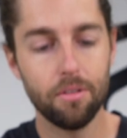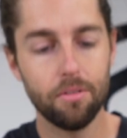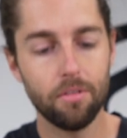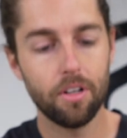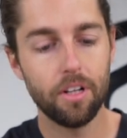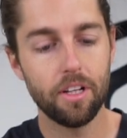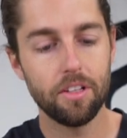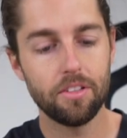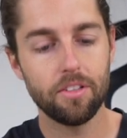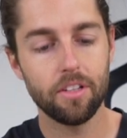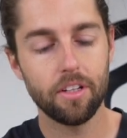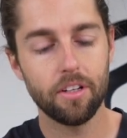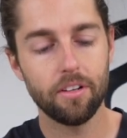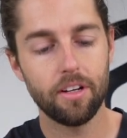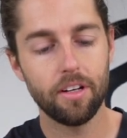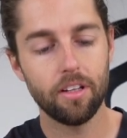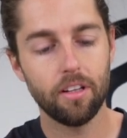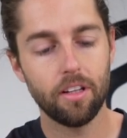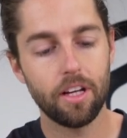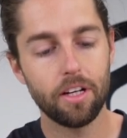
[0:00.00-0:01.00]
run a
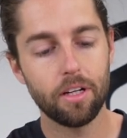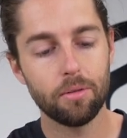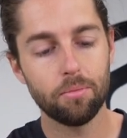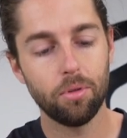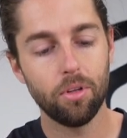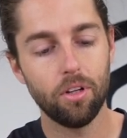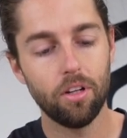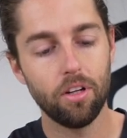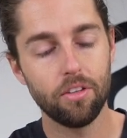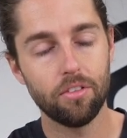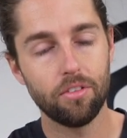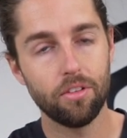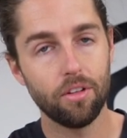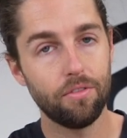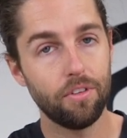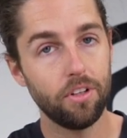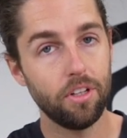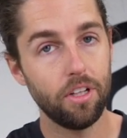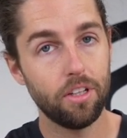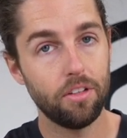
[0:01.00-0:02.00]
cigarette lighter plug. So
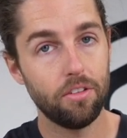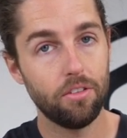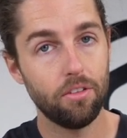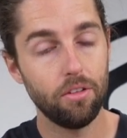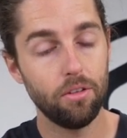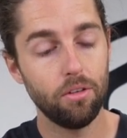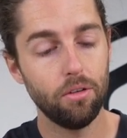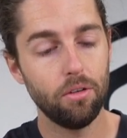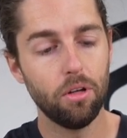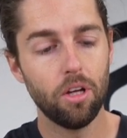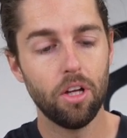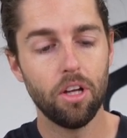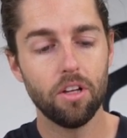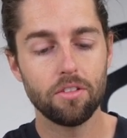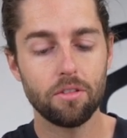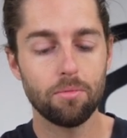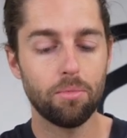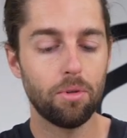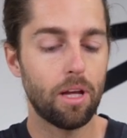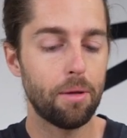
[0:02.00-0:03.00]
if you needed to
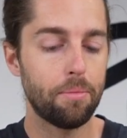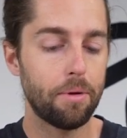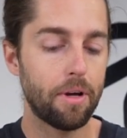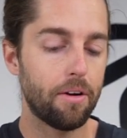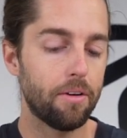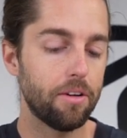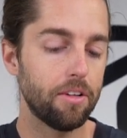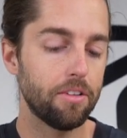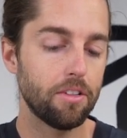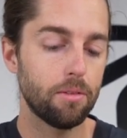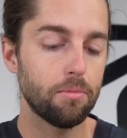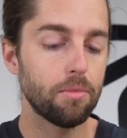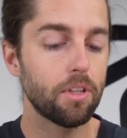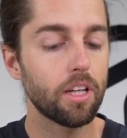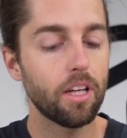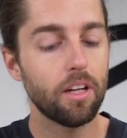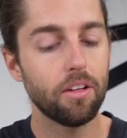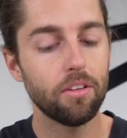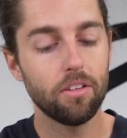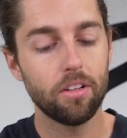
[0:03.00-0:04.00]
supply power to
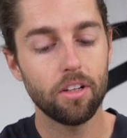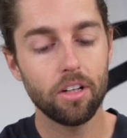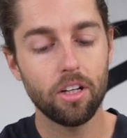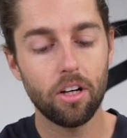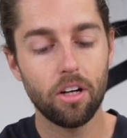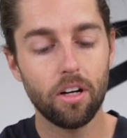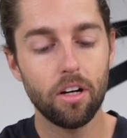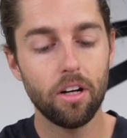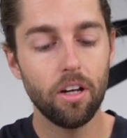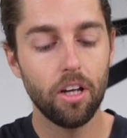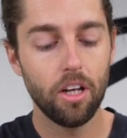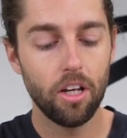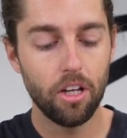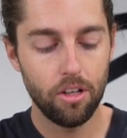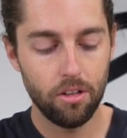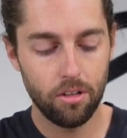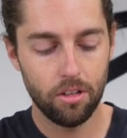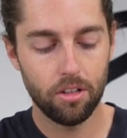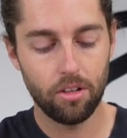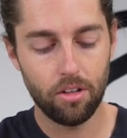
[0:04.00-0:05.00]
something else in a car,
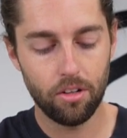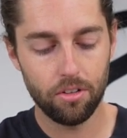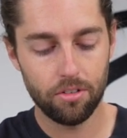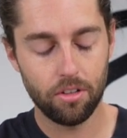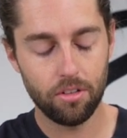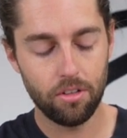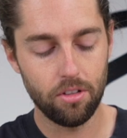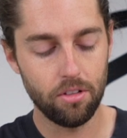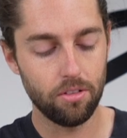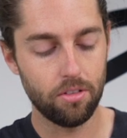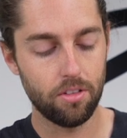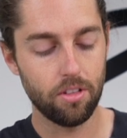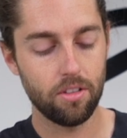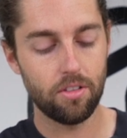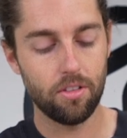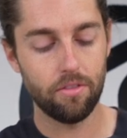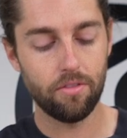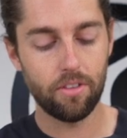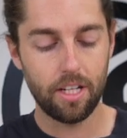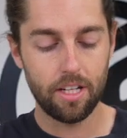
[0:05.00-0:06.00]
you could also use
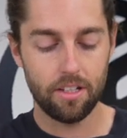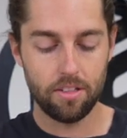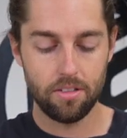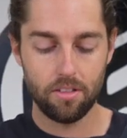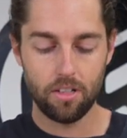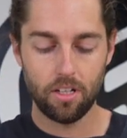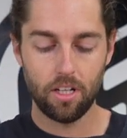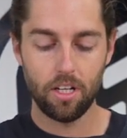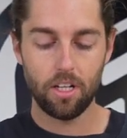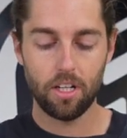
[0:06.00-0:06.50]
this device.